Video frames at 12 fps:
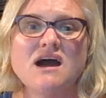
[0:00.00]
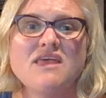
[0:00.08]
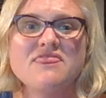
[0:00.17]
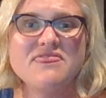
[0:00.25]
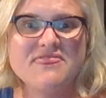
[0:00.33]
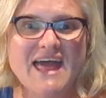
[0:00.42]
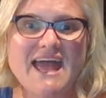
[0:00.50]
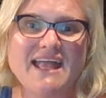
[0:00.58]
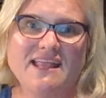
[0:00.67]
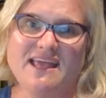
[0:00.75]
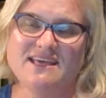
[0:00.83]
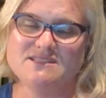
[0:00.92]
that
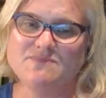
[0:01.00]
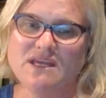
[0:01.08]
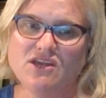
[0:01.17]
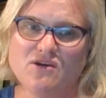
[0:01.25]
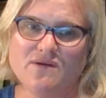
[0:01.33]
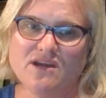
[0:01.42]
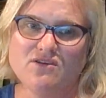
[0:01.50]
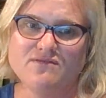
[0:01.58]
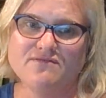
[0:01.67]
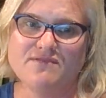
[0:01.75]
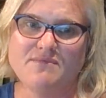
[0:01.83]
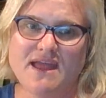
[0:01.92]
has been going on
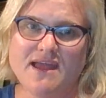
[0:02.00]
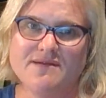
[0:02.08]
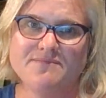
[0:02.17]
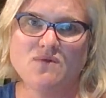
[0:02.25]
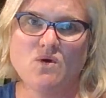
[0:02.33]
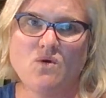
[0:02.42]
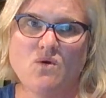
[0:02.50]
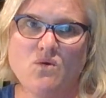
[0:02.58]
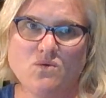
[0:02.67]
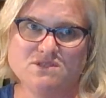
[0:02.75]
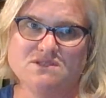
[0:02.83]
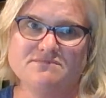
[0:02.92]
for me
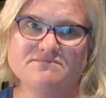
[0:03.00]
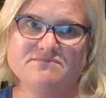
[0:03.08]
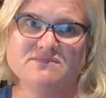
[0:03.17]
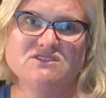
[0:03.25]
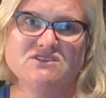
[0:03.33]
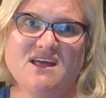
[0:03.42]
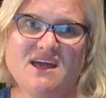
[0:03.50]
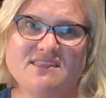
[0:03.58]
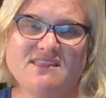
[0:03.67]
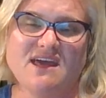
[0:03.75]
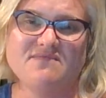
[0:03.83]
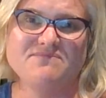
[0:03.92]
awesome don't like
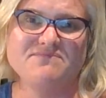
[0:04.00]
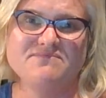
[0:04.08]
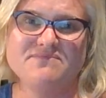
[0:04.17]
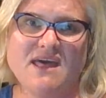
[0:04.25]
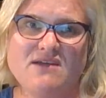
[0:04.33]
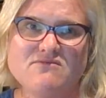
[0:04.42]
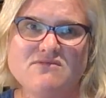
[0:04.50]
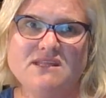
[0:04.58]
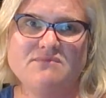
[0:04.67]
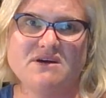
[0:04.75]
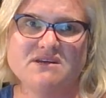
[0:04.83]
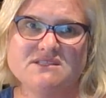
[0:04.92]
that that
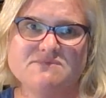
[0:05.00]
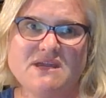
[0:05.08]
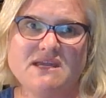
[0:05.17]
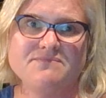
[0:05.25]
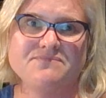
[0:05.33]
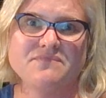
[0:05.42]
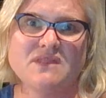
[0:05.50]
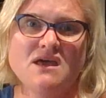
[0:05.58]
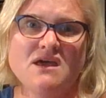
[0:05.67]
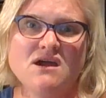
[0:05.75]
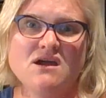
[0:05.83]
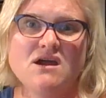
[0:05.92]
really bugs me
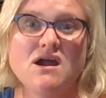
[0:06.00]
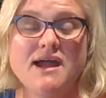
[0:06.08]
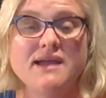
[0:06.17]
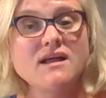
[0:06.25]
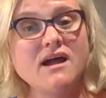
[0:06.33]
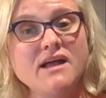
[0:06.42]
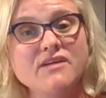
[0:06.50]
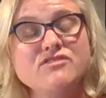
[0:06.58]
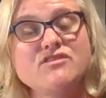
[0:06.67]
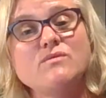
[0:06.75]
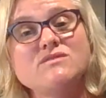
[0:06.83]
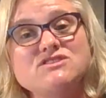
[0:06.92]
all right i don't
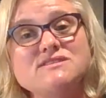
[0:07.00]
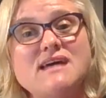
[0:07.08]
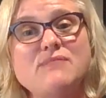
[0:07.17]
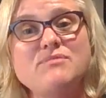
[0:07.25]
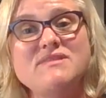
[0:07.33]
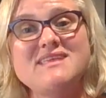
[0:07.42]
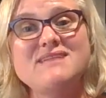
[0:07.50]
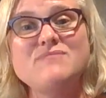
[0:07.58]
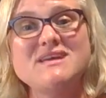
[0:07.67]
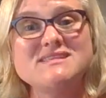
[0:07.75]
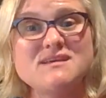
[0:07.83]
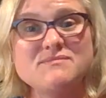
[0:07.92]
know what just happened then
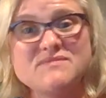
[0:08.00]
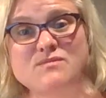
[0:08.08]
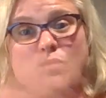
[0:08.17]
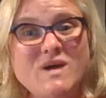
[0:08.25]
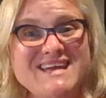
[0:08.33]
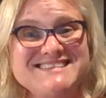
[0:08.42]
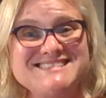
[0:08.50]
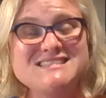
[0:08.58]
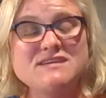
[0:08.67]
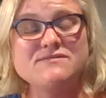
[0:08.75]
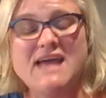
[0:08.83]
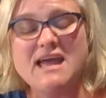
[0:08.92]
but some weird
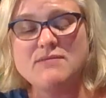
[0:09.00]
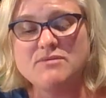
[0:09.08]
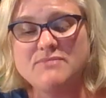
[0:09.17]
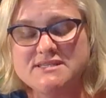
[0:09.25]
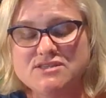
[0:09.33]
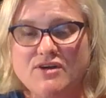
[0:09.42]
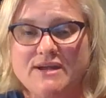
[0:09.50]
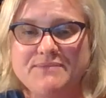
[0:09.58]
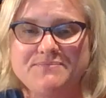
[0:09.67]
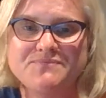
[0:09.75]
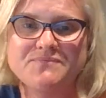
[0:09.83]
stuff came on my screen